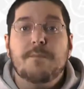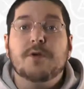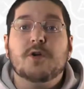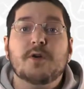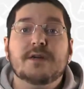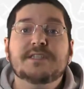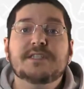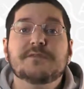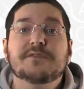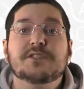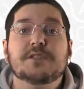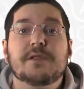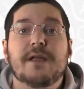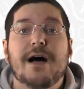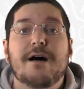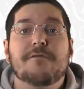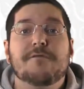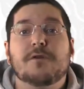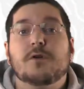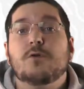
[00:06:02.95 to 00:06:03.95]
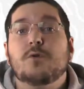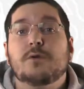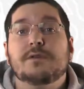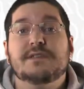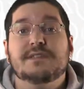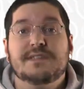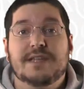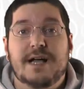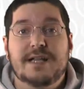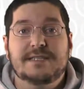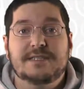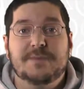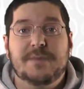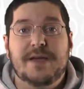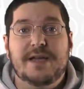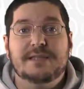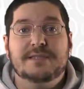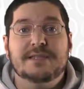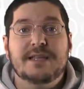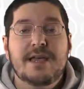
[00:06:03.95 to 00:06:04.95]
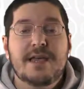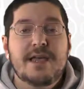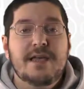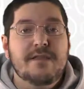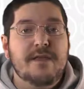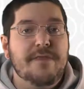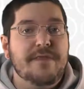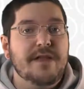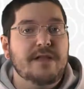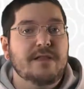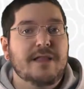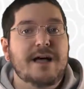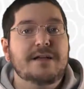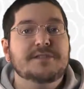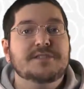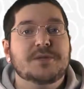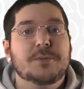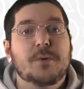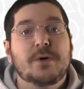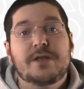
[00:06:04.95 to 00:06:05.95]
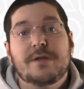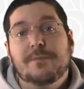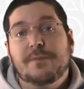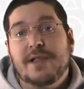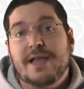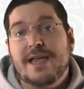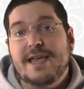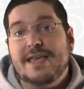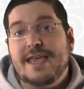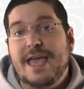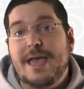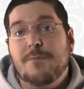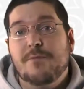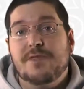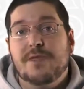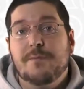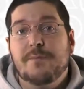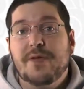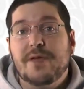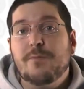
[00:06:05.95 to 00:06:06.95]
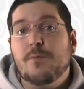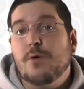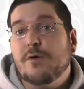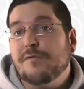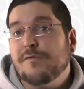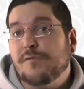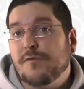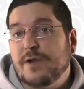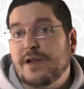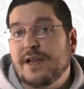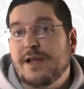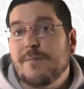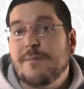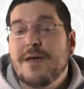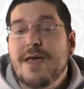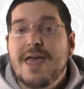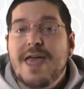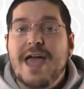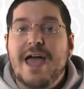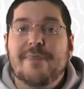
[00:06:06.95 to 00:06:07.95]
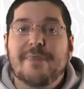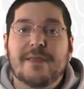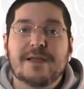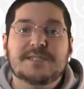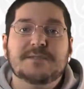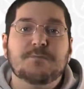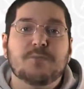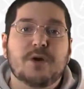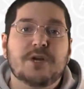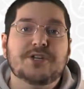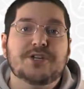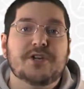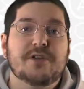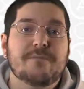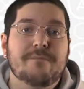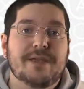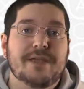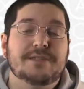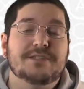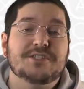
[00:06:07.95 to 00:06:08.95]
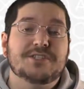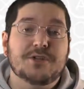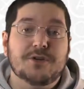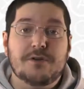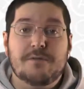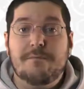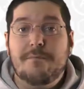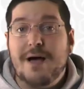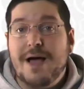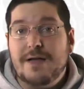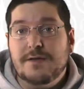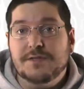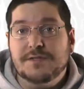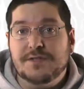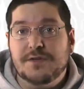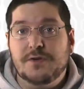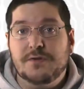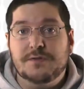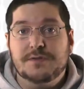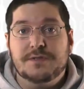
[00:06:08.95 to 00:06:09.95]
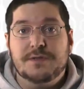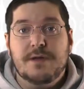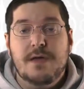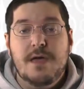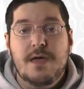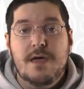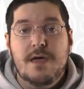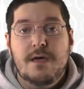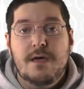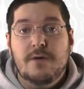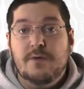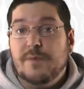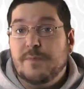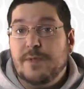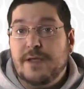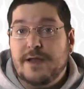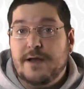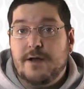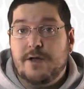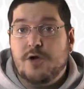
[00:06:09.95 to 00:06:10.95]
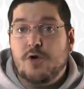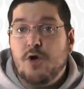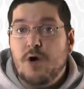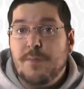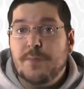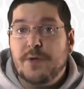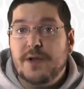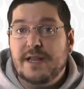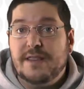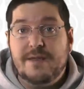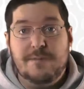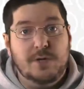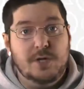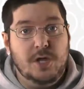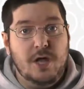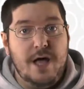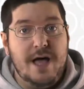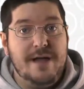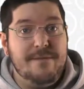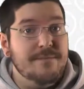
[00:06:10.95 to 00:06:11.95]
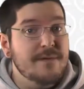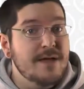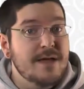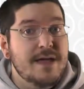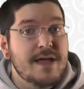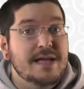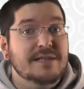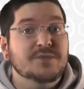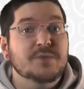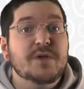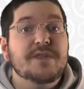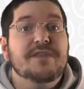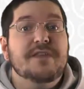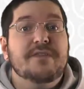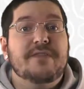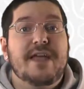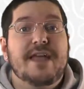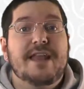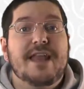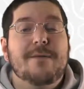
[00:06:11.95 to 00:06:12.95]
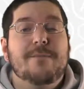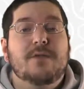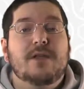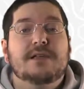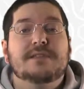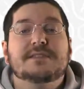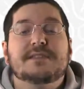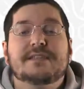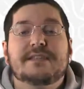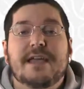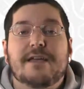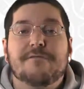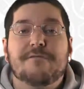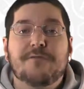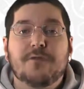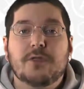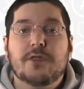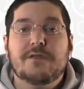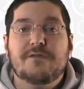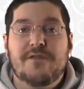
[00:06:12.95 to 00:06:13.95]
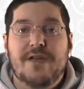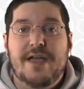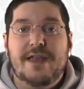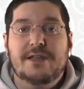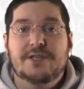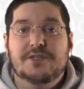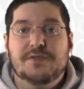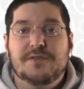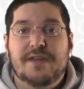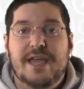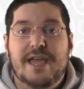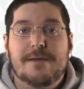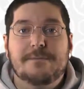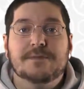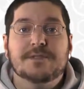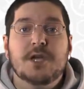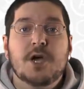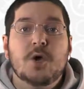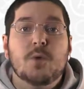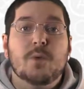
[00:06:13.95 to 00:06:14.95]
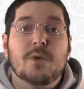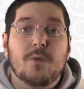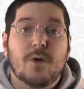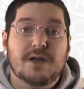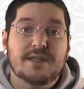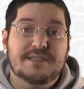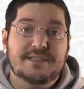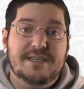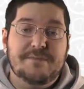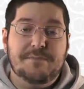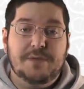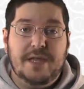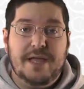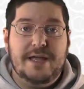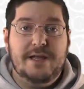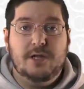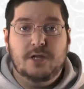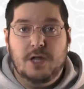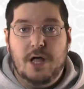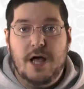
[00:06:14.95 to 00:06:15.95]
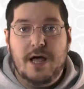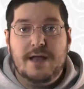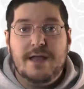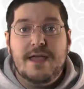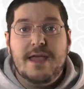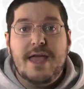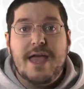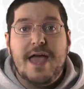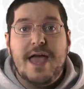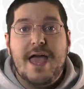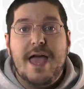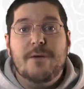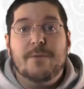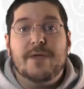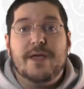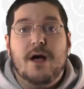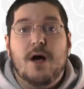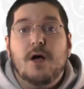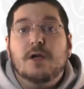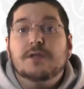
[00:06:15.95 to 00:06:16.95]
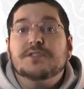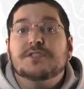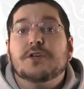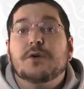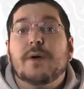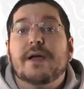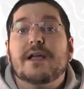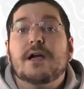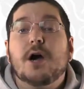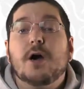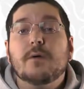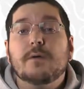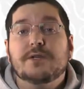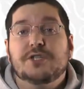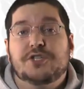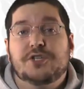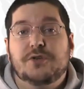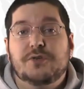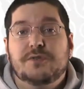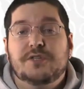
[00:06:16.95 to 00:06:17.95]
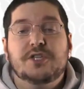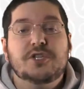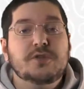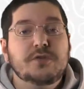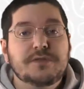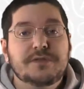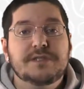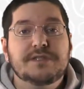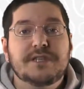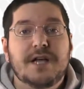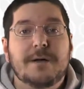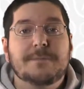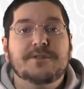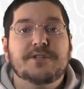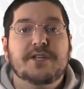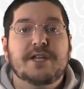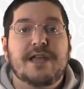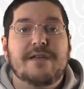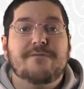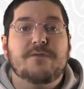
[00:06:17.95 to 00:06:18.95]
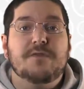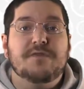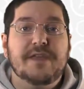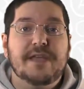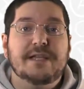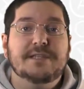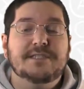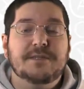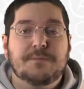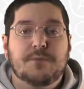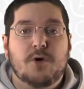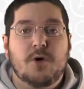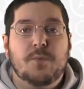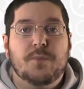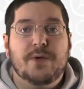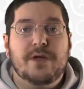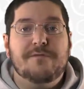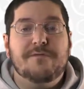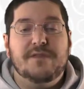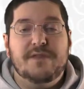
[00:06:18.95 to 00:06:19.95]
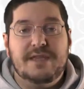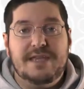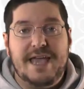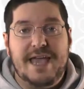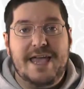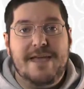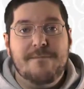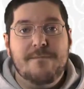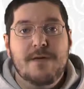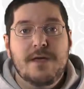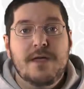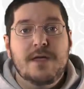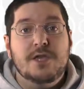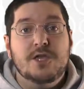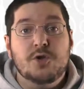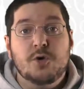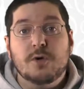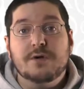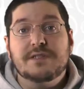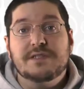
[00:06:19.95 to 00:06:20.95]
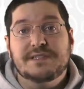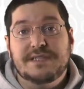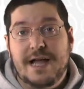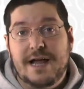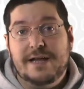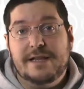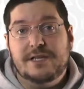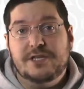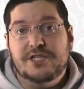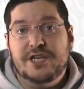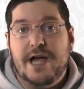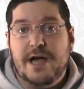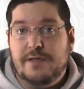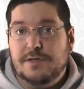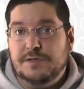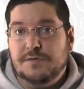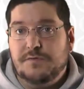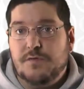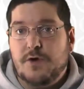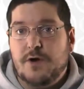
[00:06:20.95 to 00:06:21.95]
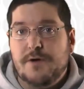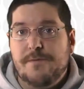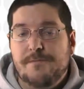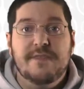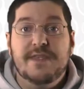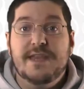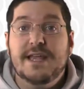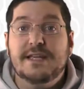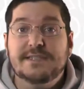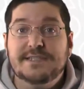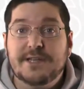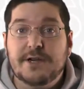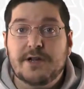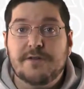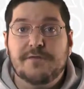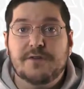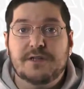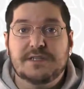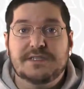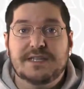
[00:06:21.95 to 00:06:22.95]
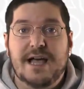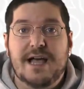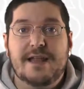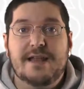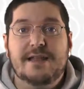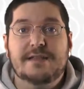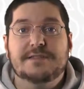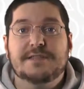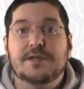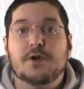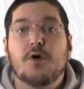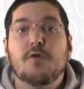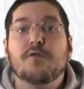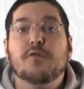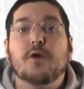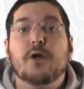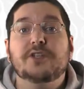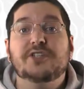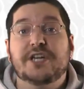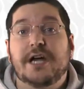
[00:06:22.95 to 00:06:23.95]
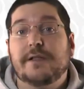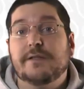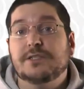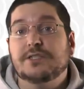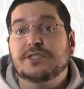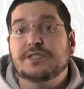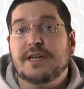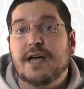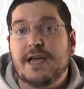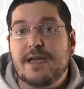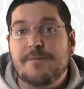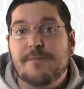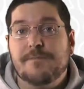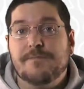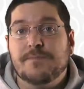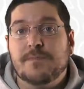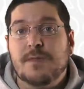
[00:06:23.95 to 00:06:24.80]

Progressive is allowed for cool design space, in that they allow someone to play a game with a bit more freedom and less pressure to meet certain milestones. We plan on incorporating them a lot, as we think they enable us to take full advantage of games we want to see played a lot, and we also encourage you to use this option if you think it's appropriate for the game you're designing a challenge for. The next area for design is the overall challenge type.